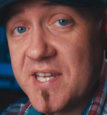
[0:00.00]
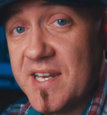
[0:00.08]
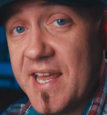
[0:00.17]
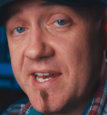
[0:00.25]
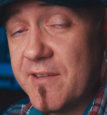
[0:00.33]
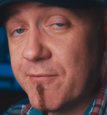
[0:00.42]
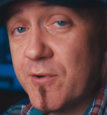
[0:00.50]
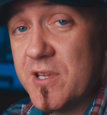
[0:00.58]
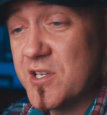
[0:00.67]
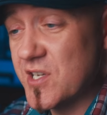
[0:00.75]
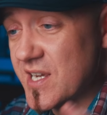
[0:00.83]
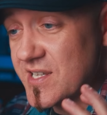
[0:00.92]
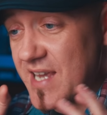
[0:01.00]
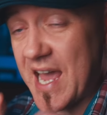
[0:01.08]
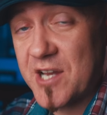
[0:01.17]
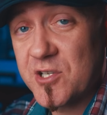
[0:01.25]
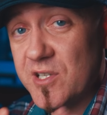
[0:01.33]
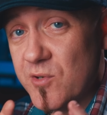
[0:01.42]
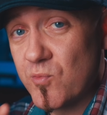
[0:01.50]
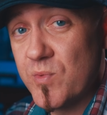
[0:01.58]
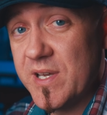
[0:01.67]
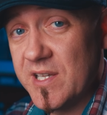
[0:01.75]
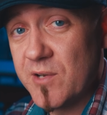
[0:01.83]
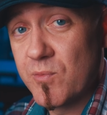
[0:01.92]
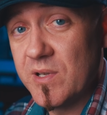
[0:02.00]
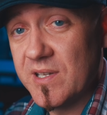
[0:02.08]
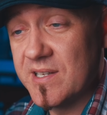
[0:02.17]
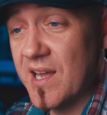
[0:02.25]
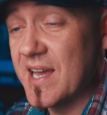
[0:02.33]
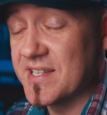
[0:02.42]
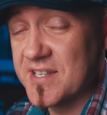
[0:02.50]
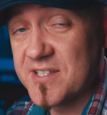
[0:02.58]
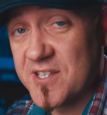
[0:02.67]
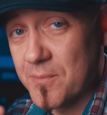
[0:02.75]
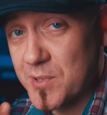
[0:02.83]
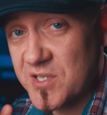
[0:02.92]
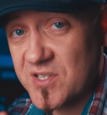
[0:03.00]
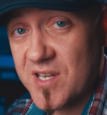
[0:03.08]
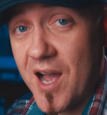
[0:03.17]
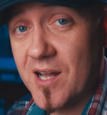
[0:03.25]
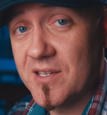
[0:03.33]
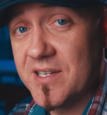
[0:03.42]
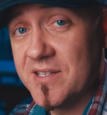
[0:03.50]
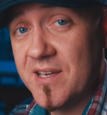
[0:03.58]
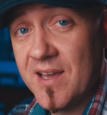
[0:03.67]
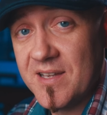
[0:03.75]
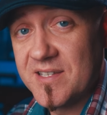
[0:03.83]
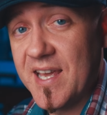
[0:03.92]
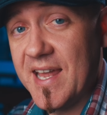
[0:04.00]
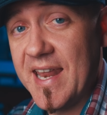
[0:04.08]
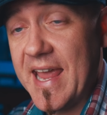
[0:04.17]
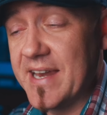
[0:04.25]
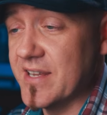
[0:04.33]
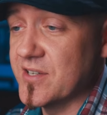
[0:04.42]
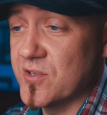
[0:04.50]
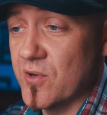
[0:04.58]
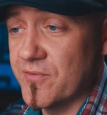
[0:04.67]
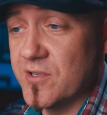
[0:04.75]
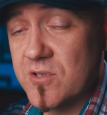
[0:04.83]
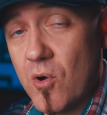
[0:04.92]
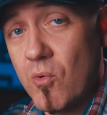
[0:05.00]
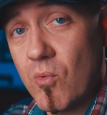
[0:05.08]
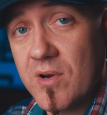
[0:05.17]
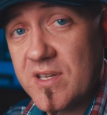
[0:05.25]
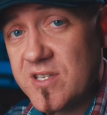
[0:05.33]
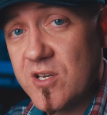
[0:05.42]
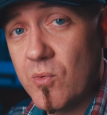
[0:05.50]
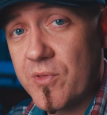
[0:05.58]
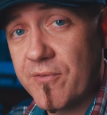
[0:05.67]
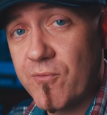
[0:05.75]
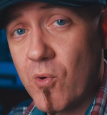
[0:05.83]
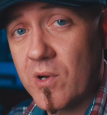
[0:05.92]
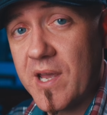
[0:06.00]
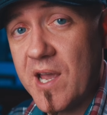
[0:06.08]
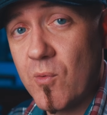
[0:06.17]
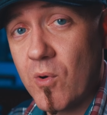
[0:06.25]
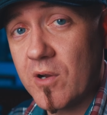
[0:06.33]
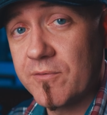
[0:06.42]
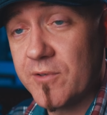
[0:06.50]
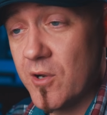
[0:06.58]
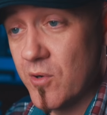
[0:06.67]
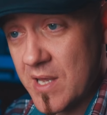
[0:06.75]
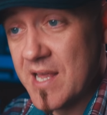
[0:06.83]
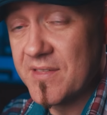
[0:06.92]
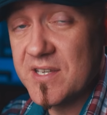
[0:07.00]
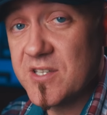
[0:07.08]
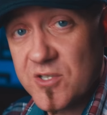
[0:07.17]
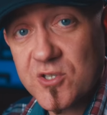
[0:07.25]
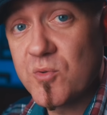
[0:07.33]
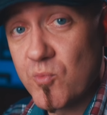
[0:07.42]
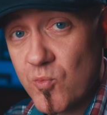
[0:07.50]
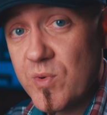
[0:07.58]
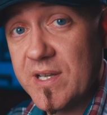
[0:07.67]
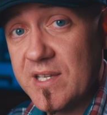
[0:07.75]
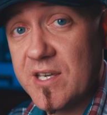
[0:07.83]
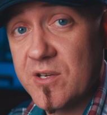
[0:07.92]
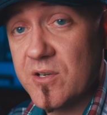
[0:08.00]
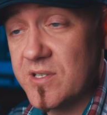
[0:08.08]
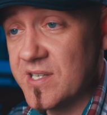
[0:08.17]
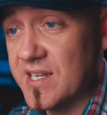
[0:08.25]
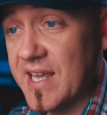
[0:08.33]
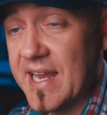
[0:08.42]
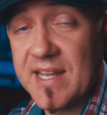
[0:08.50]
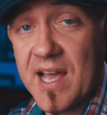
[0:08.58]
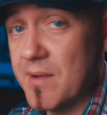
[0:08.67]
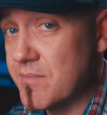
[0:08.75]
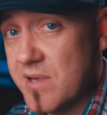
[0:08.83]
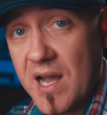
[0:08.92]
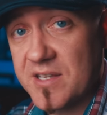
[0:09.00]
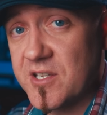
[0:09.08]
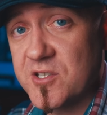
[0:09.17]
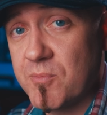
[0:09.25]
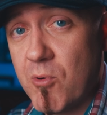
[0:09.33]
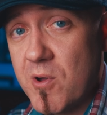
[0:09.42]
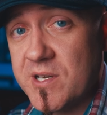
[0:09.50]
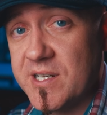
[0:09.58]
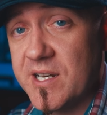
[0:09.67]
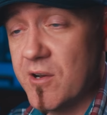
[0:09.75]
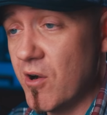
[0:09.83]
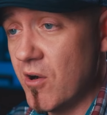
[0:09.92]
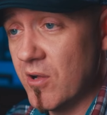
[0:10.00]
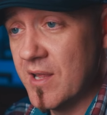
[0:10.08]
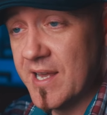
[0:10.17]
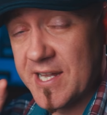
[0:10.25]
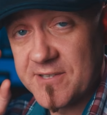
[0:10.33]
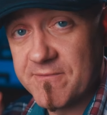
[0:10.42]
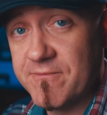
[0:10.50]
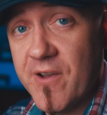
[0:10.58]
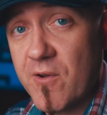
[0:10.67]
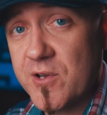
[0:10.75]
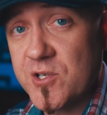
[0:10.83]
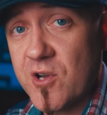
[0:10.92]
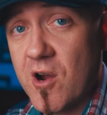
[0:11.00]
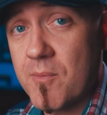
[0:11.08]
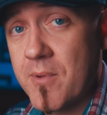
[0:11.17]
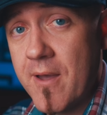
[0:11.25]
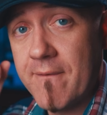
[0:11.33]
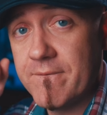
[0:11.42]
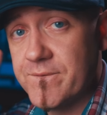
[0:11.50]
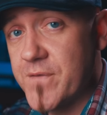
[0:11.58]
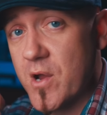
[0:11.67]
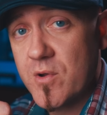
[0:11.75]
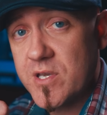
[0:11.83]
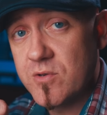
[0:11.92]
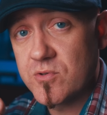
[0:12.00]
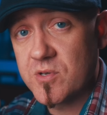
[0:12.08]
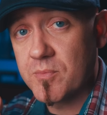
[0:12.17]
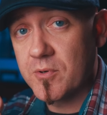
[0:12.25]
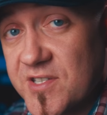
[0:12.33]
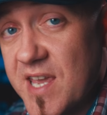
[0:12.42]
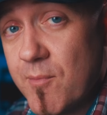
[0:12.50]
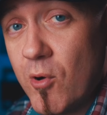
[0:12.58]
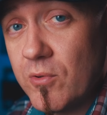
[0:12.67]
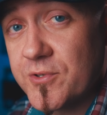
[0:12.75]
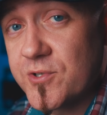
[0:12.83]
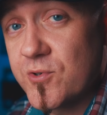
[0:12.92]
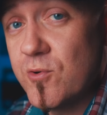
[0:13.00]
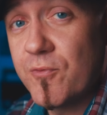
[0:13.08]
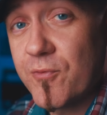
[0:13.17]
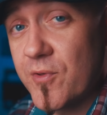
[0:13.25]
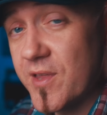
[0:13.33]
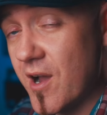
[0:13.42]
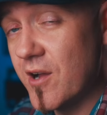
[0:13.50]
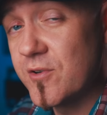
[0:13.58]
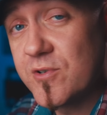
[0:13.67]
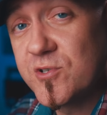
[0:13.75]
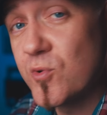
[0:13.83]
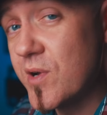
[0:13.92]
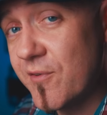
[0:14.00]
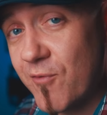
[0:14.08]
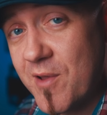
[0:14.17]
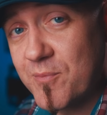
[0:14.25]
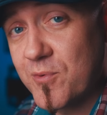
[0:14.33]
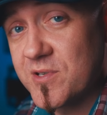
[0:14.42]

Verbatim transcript: ten eighty footage is actually really, really nice. It's some solid ten eighty. So if you don't want to deal with the four K workflow, this is some really good ten eighty. I'm not disappointed at all. It's very sharp, very usable. The same holds true for the one hundred twenty frames